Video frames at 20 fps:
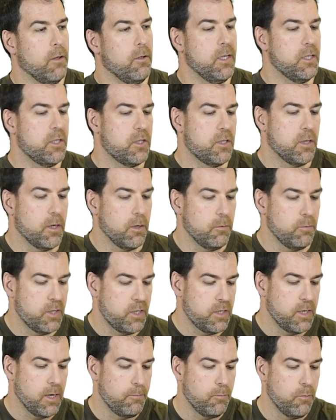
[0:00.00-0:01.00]
let's start with
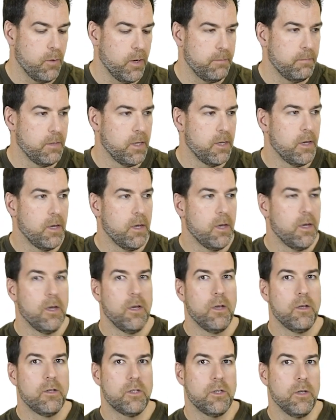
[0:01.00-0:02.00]
step one.
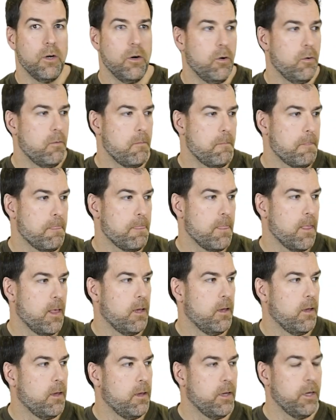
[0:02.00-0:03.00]
So
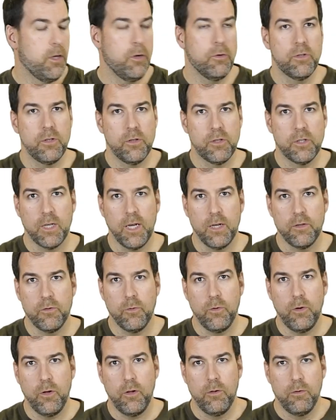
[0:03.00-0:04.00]
here's a
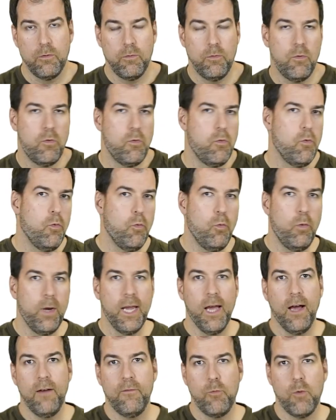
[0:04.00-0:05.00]
schedule we
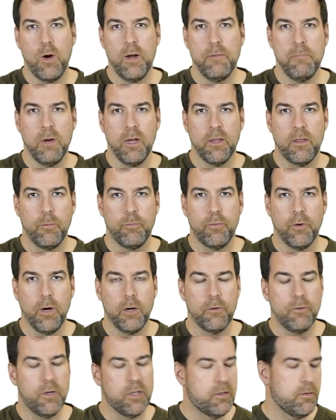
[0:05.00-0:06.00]
have one month of
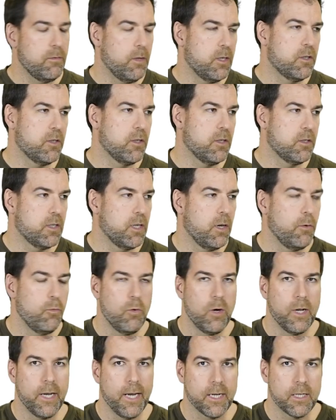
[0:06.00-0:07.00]
progress. Let's just say
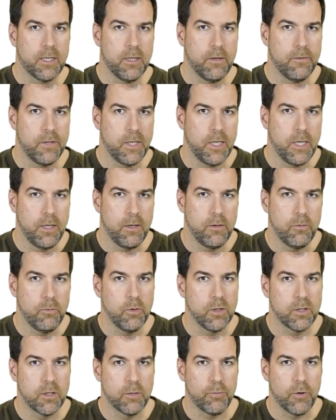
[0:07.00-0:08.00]
one activity
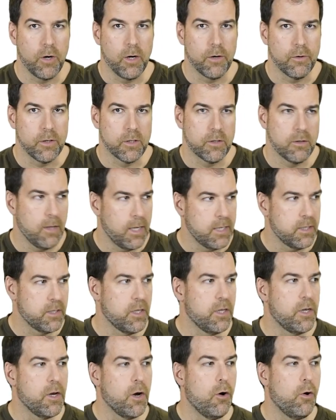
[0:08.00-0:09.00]
was progress. Let's
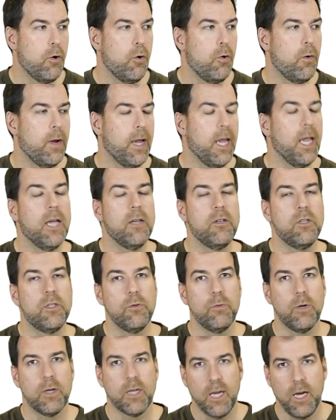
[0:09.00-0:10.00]
go and
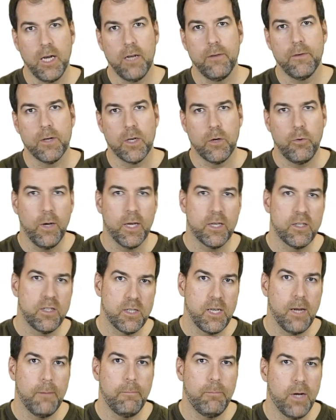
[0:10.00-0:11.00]
do a kind of a quick
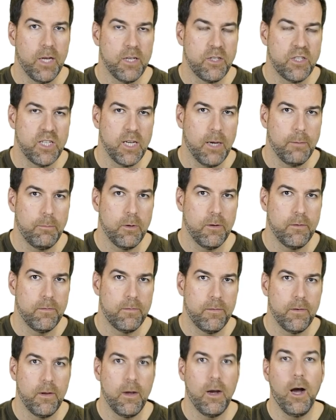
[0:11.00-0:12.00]
step-by-step -step of
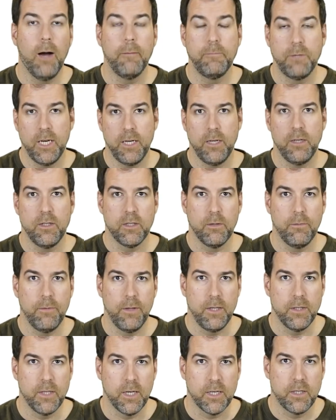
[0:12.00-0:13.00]
updating some of
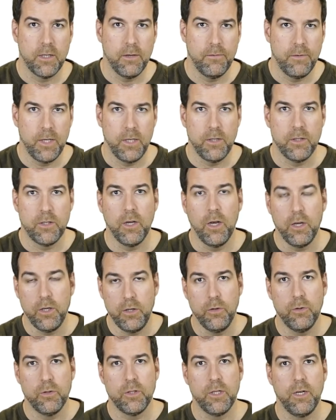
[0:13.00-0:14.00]
these activities
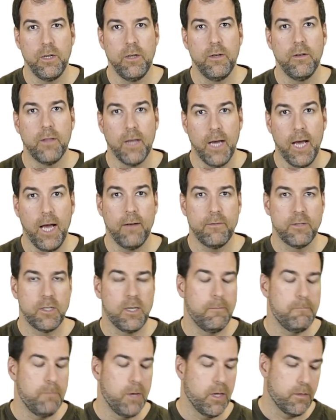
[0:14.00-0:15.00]
using the
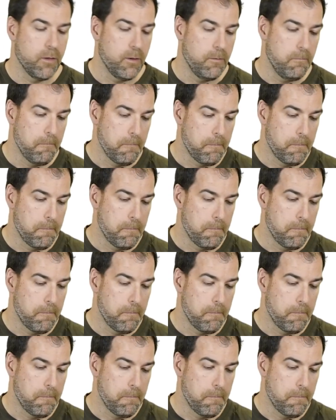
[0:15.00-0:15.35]
half-step method.